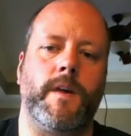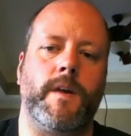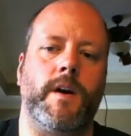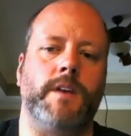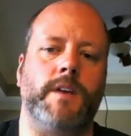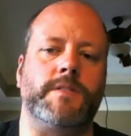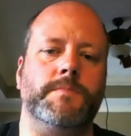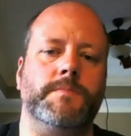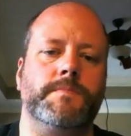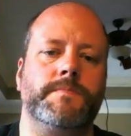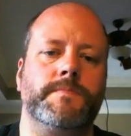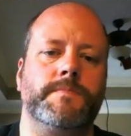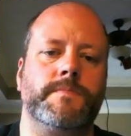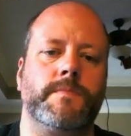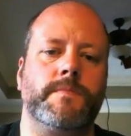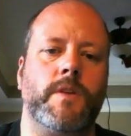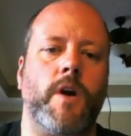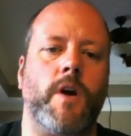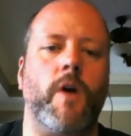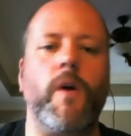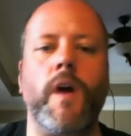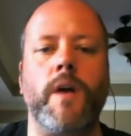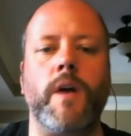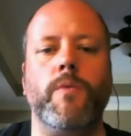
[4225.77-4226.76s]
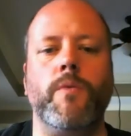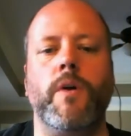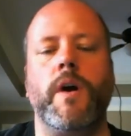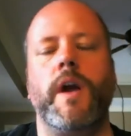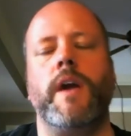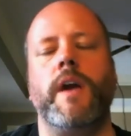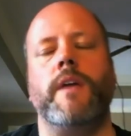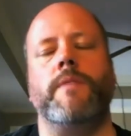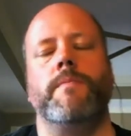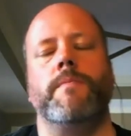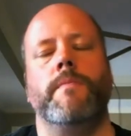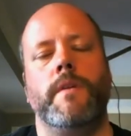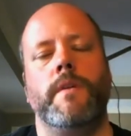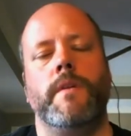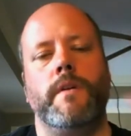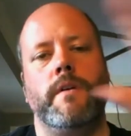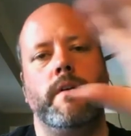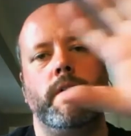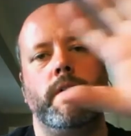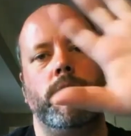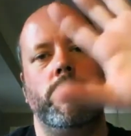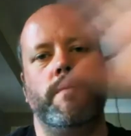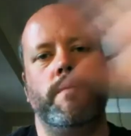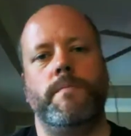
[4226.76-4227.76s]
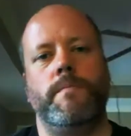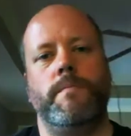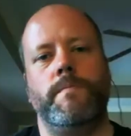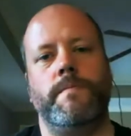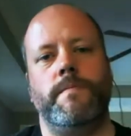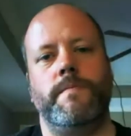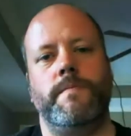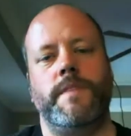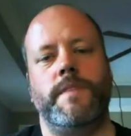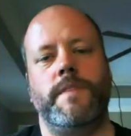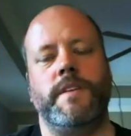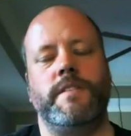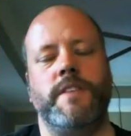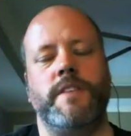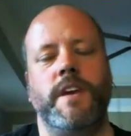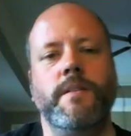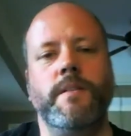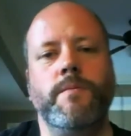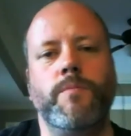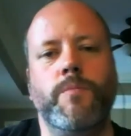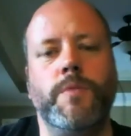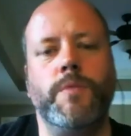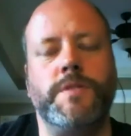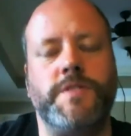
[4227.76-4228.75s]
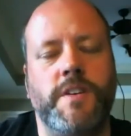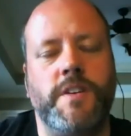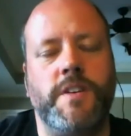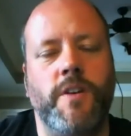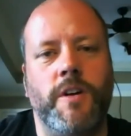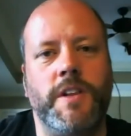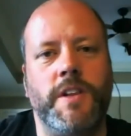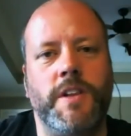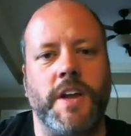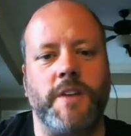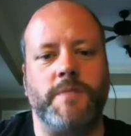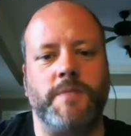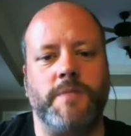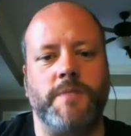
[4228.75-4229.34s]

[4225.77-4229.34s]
Awesome. All right. Well, hey, thanks again. We'll see you all later.